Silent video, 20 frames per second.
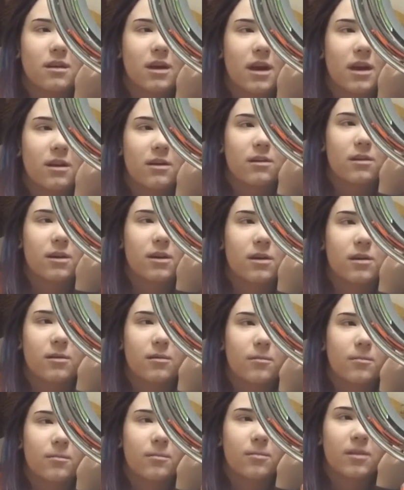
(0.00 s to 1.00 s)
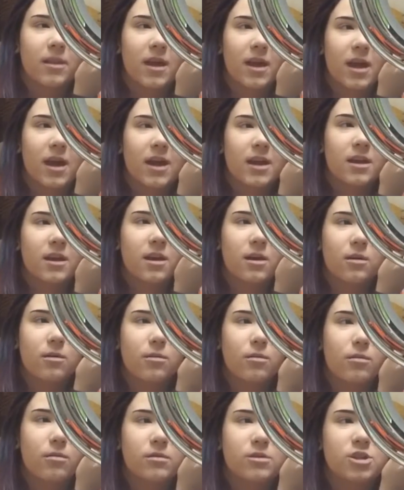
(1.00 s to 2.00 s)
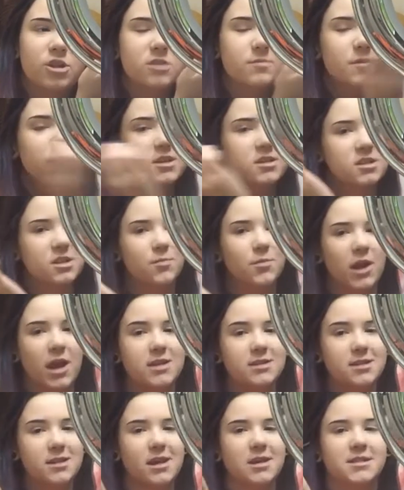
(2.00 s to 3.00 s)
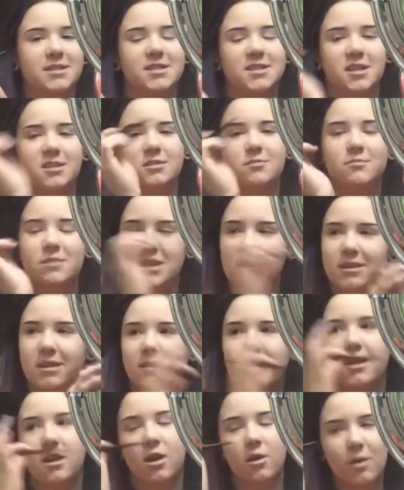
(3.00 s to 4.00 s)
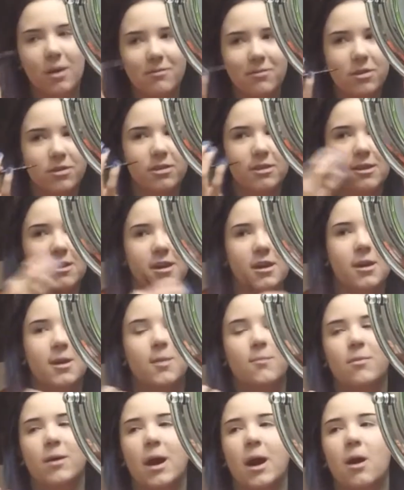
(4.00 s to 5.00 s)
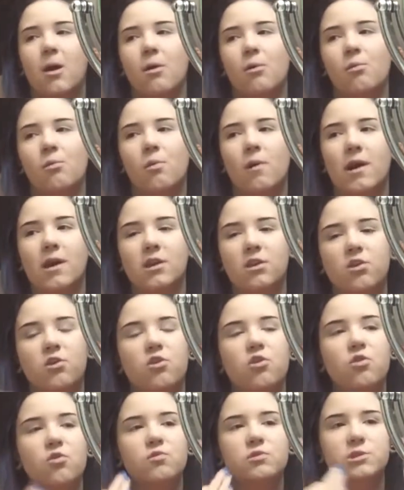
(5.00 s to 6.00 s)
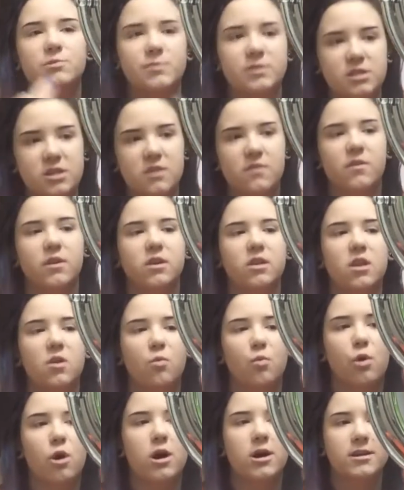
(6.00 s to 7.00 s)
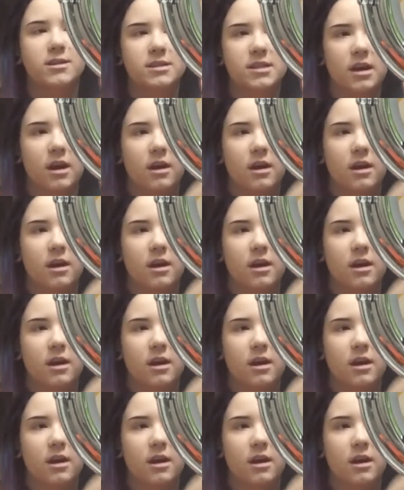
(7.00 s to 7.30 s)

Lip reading: I don't know. Like, I know just because someone has a license doesn't mean that they know everything about what you specifically want